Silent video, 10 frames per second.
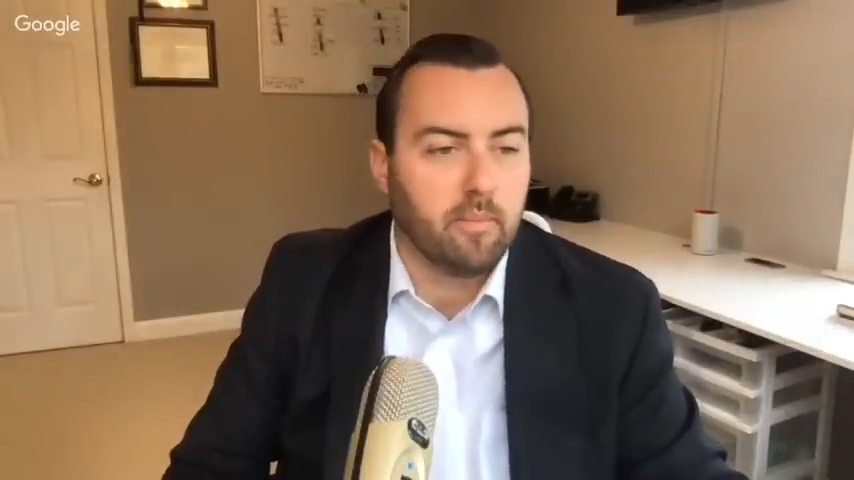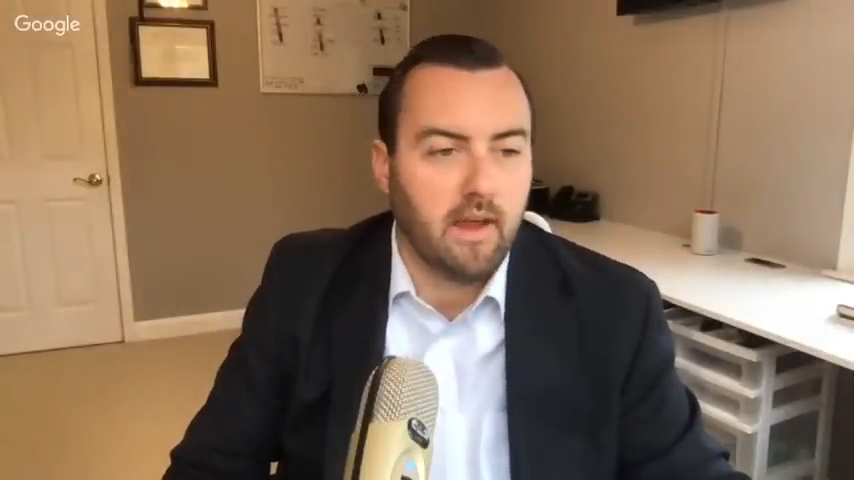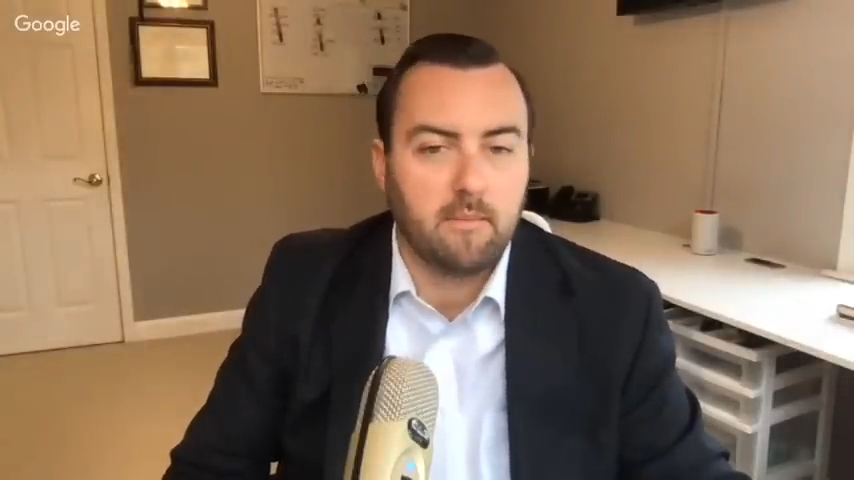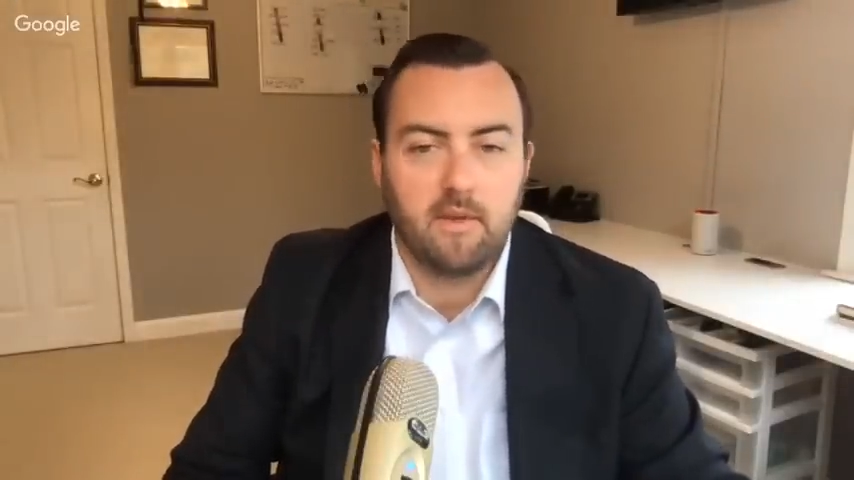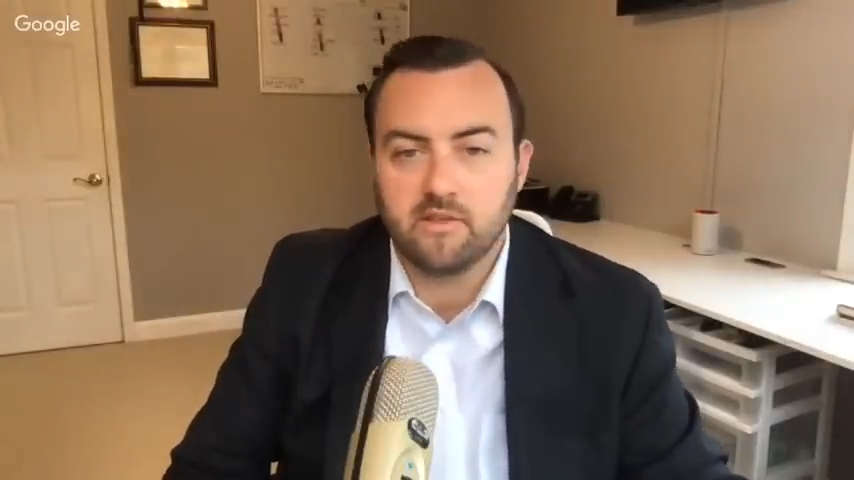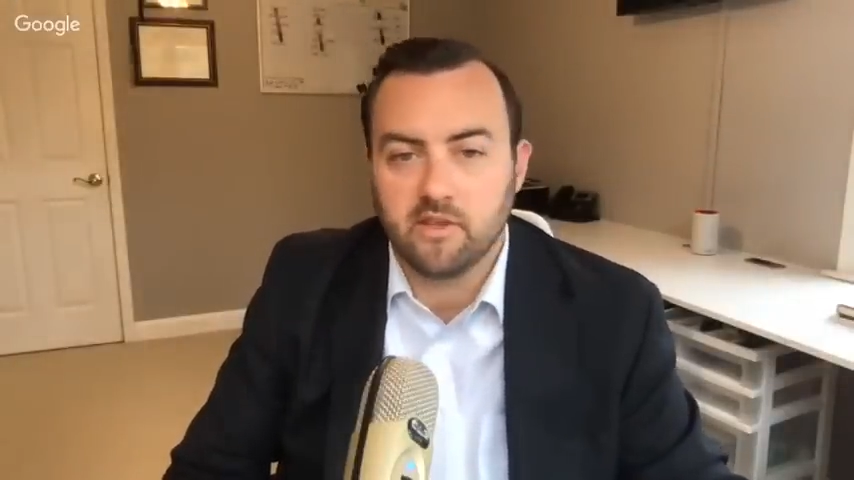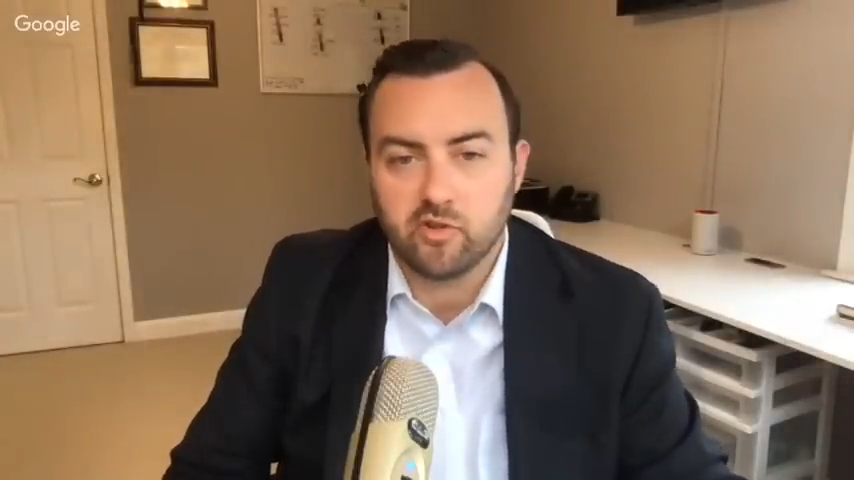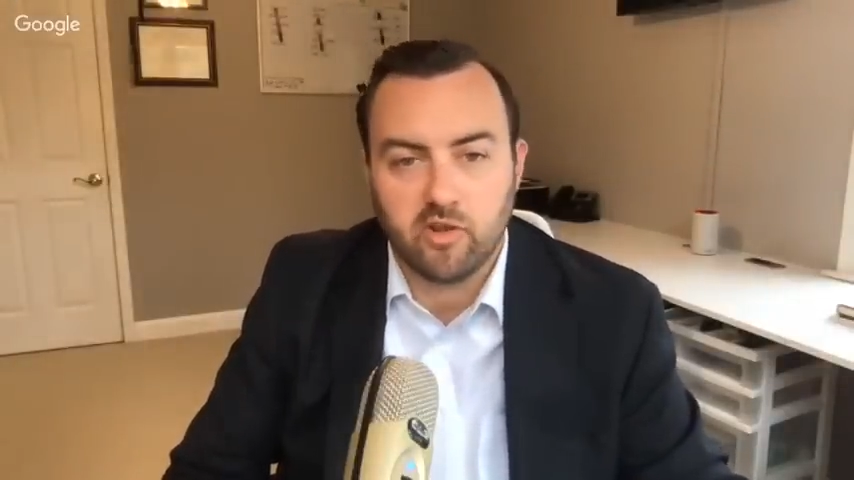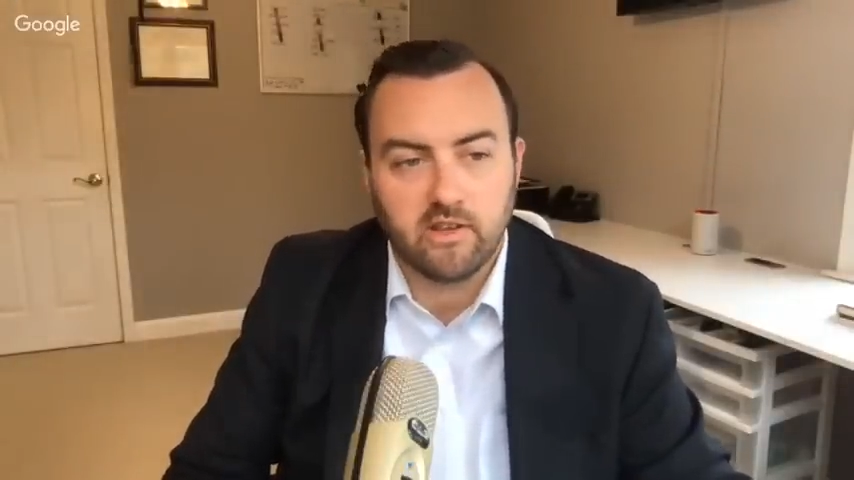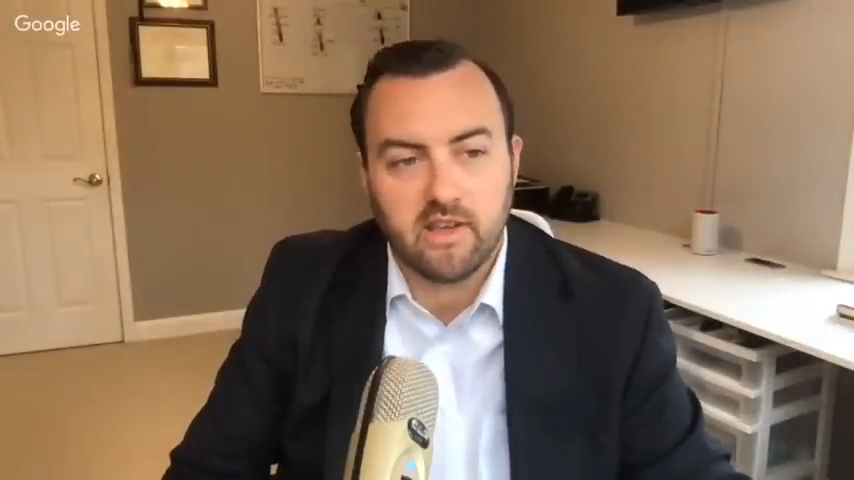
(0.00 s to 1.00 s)
payments and
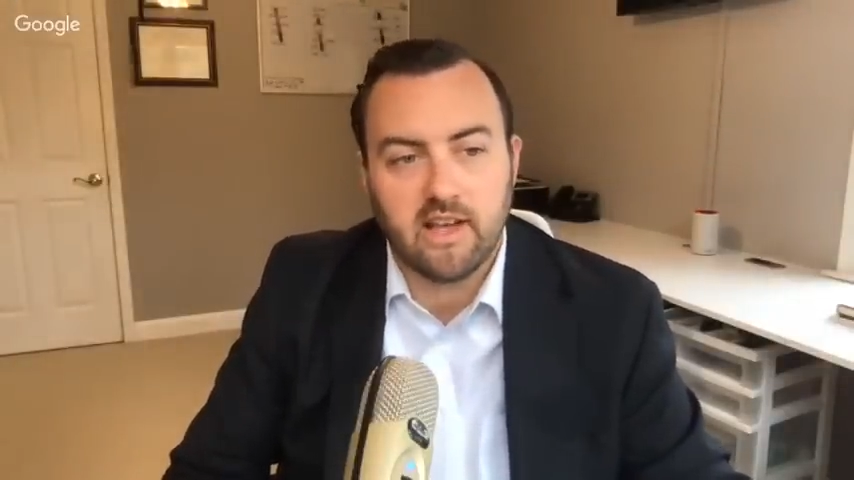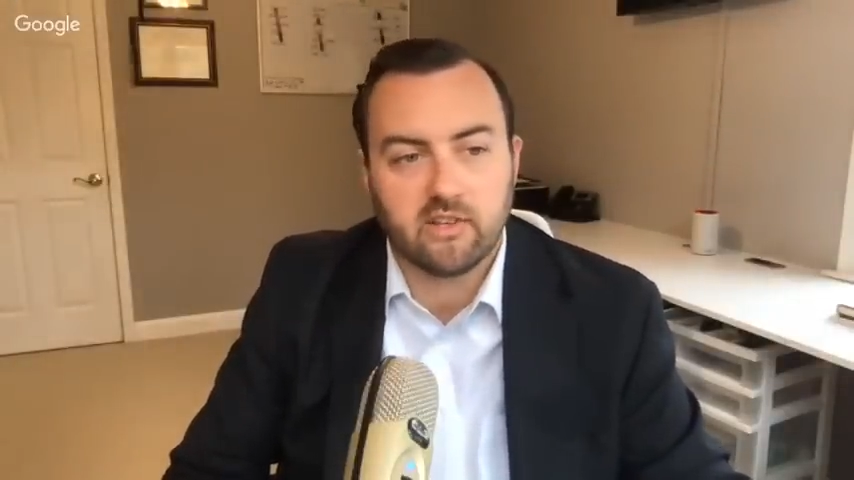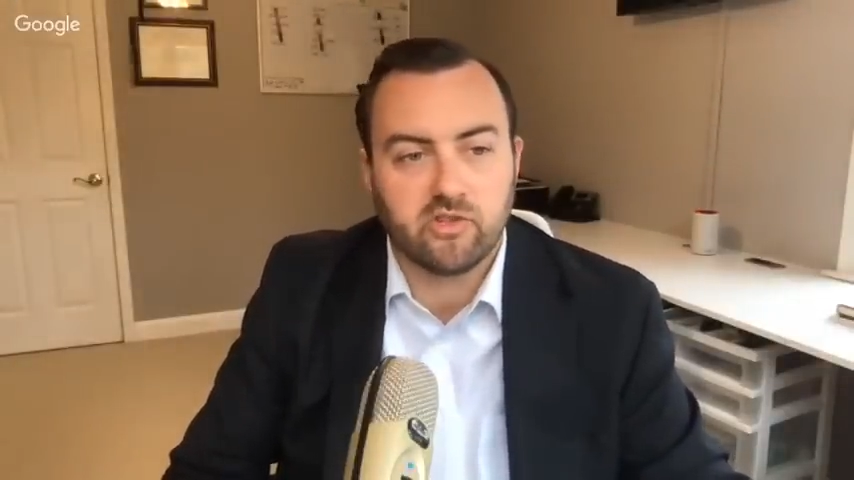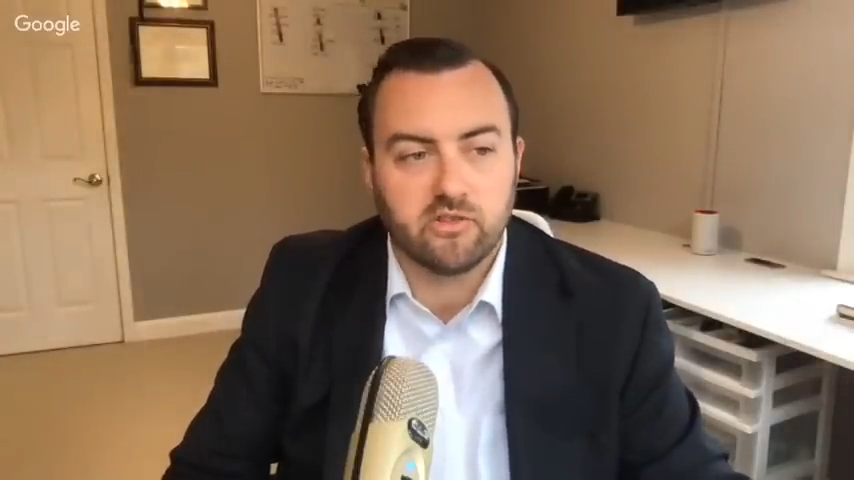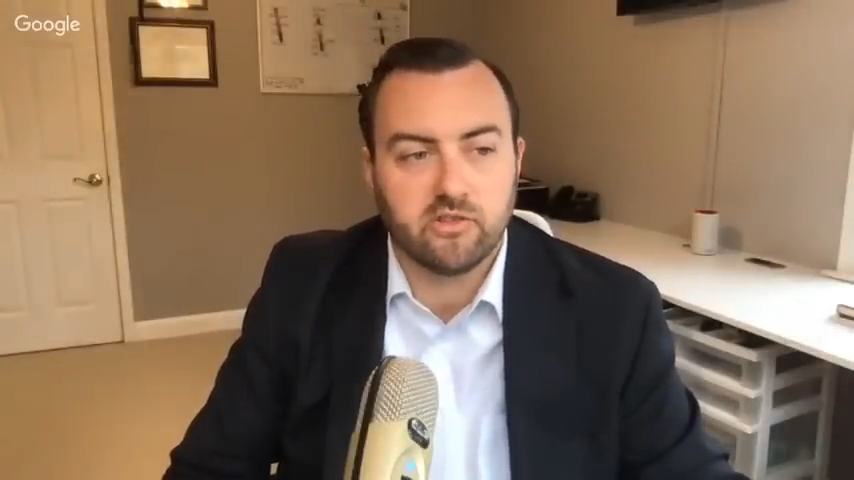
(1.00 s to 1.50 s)
transactions